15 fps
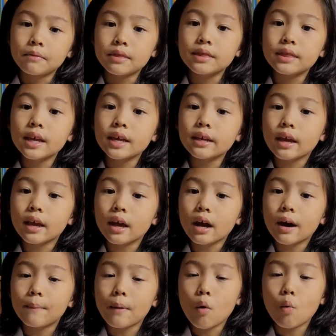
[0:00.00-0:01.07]
I'm
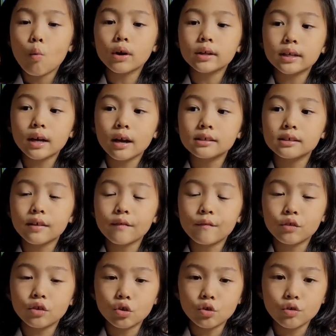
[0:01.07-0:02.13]
thinking about what kinds